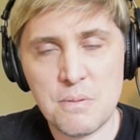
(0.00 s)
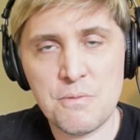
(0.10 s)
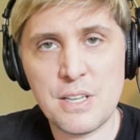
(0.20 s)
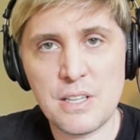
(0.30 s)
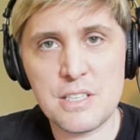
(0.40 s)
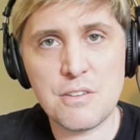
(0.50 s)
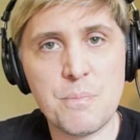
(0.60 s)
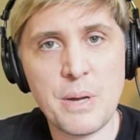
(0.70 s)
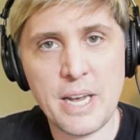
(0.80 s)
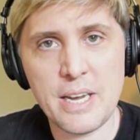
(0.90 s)
feelings
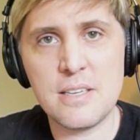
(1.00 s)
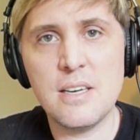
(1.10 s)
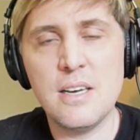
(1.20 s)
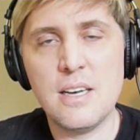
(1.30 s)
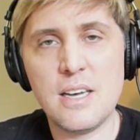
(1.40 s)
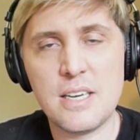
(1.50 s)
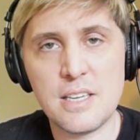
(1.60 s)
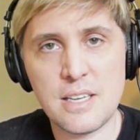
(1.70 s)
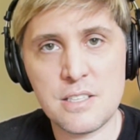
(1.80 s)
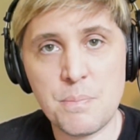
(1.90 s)
pain and
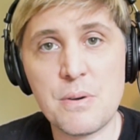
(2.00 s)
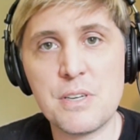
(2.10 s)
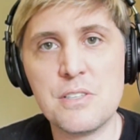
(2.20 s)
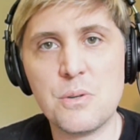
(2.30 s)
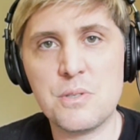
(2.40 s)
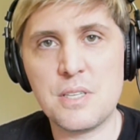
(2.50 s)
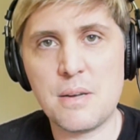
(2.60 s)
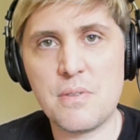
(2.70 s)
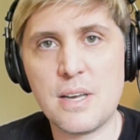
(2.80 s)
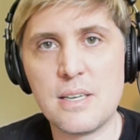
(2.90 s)
experience those
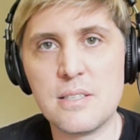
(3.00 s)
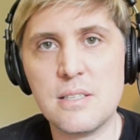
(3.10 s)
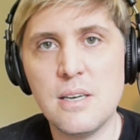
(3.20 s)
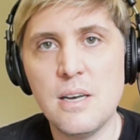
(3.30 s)
same things.